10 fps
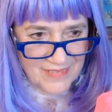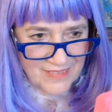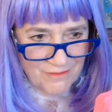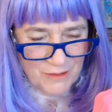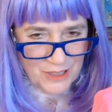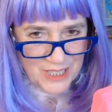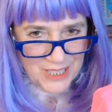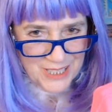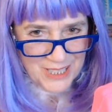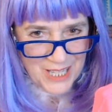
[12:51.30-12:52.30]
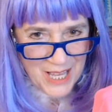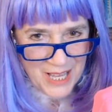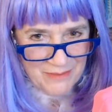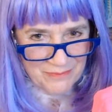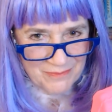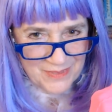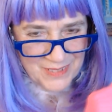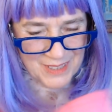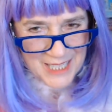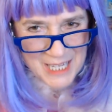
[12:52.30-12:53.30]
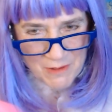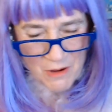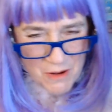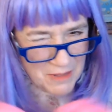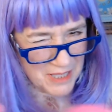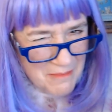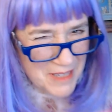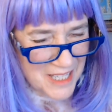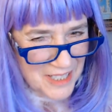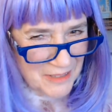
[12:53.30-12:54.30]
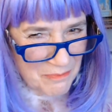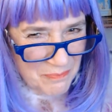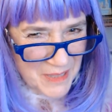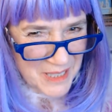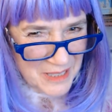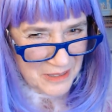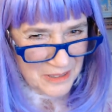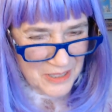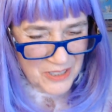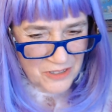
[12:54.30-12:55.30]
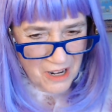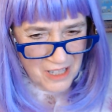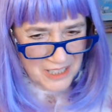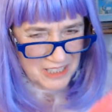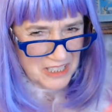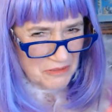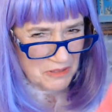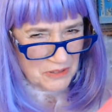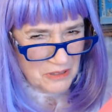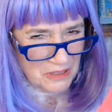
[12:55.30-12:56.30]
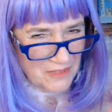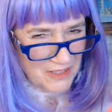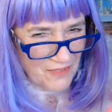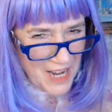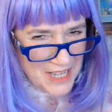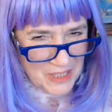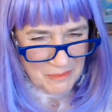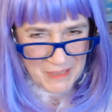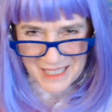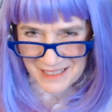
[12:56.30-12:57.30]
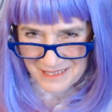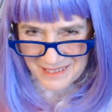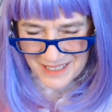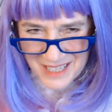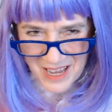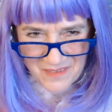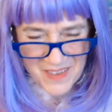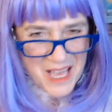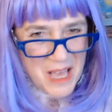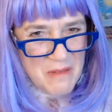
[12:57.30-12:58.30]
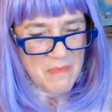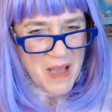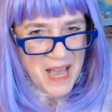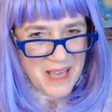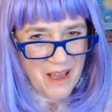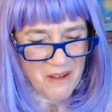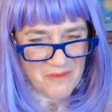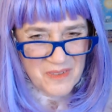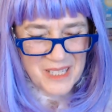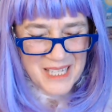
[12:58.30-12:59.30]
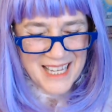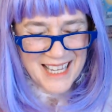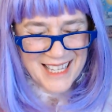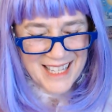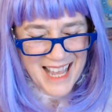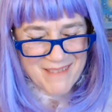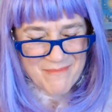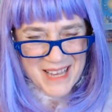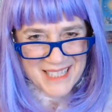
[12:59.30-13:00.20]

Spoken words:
we'll just keep going with some of this beginner's astrology. This was sort of advanced beginner stuff. But hopefully it made